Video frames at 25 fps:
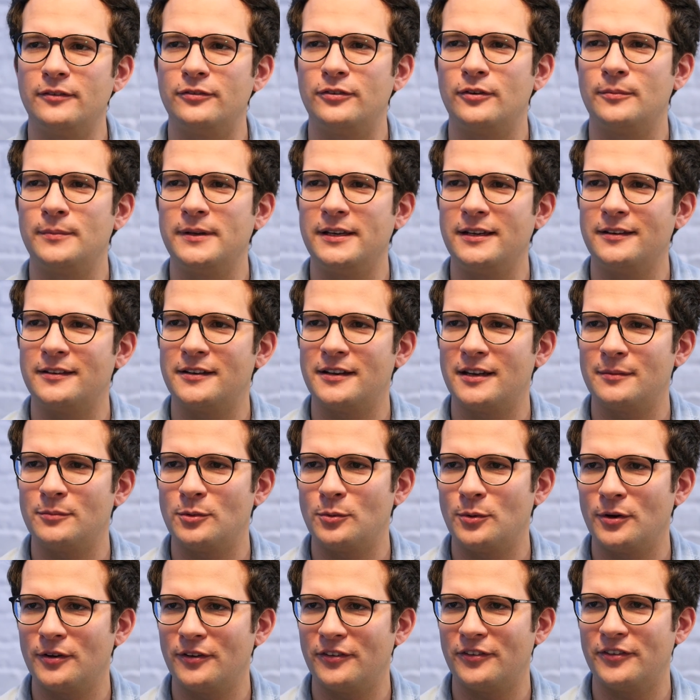for being the
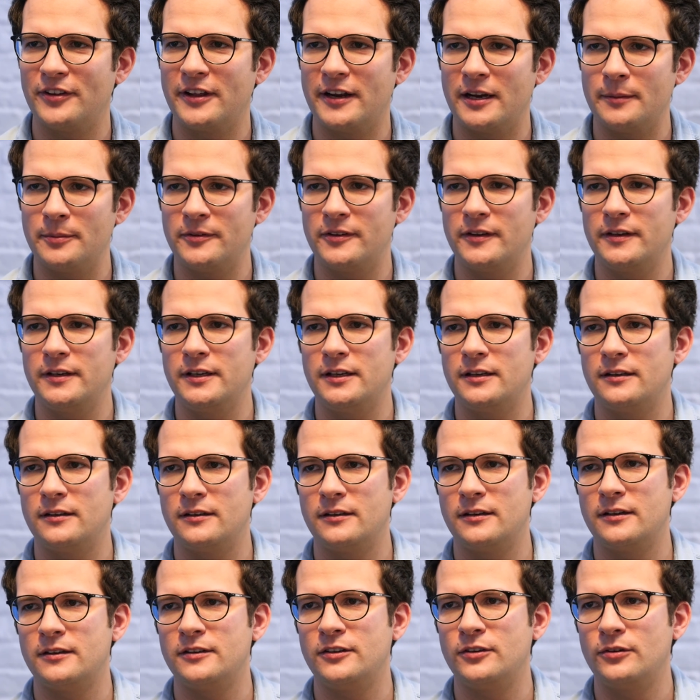#1 startup city
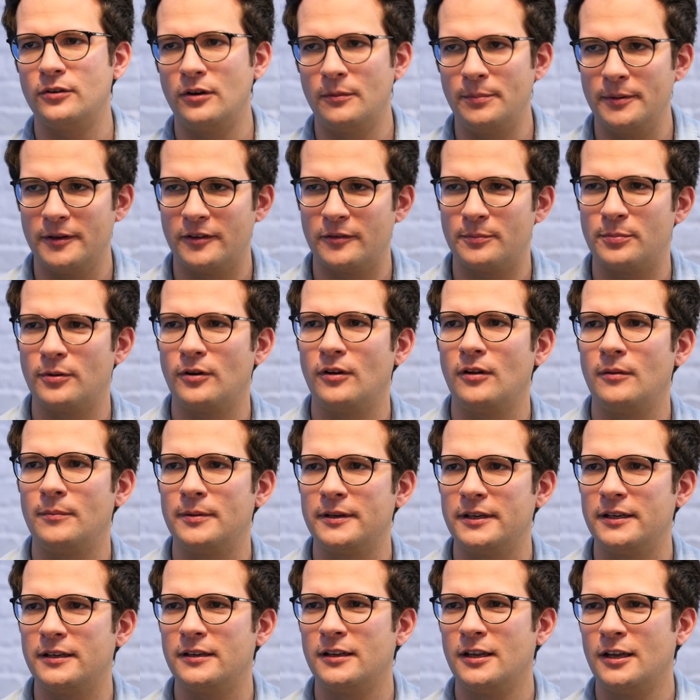in Europe, it's
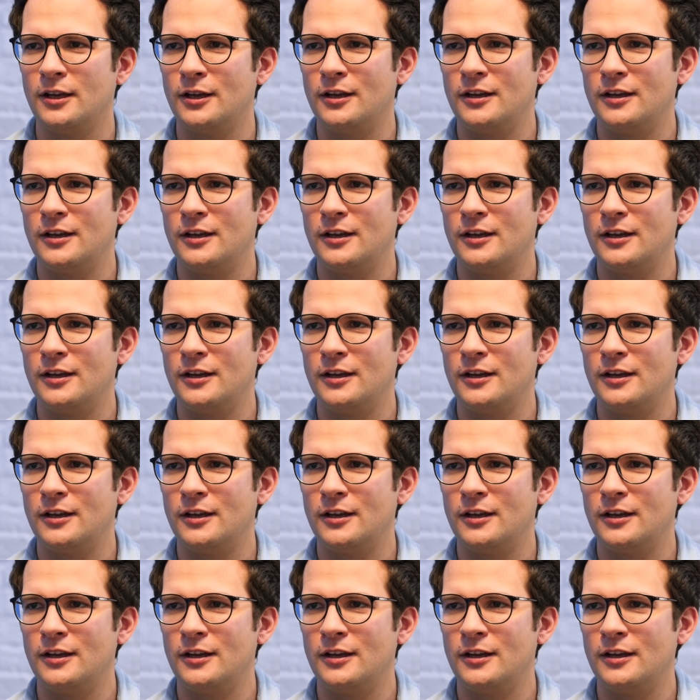probably